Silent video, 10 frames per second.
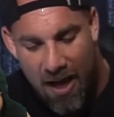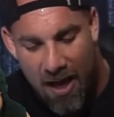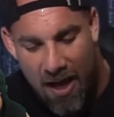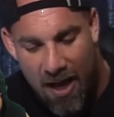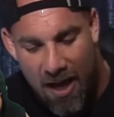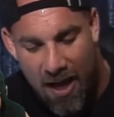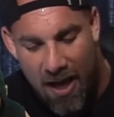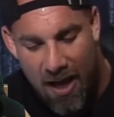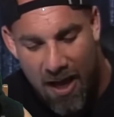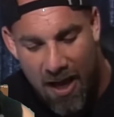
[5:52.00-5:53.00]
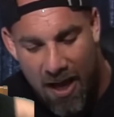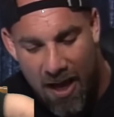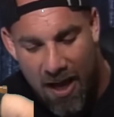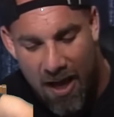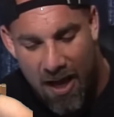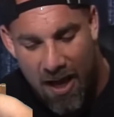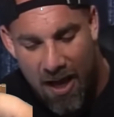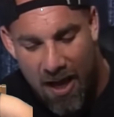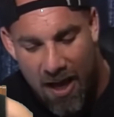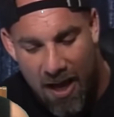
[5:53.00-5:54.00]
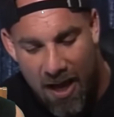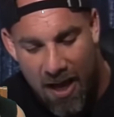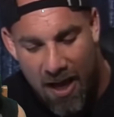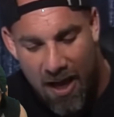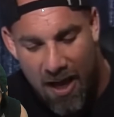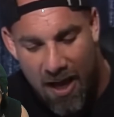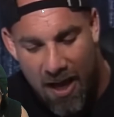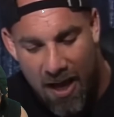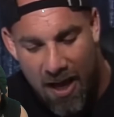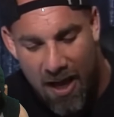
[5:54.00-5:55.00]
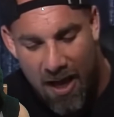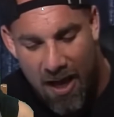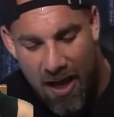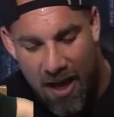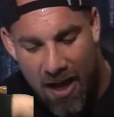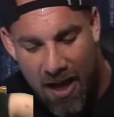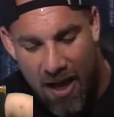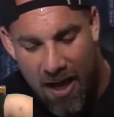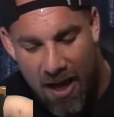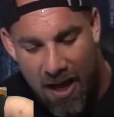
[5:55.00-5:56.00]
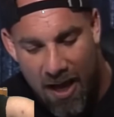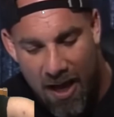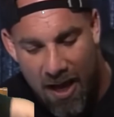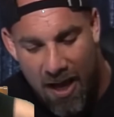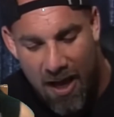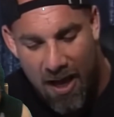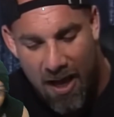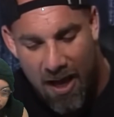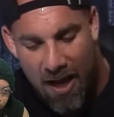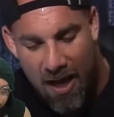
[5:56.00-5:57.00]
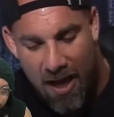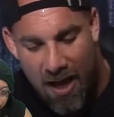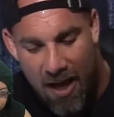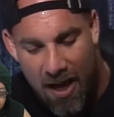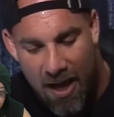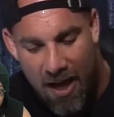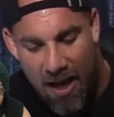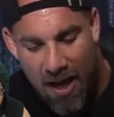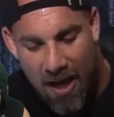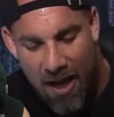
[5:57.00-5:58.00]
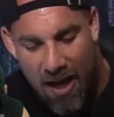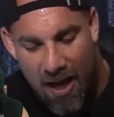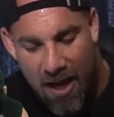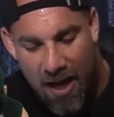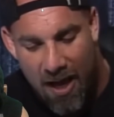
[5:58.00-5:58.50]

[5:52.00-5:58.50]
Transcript: This person isn't speaking.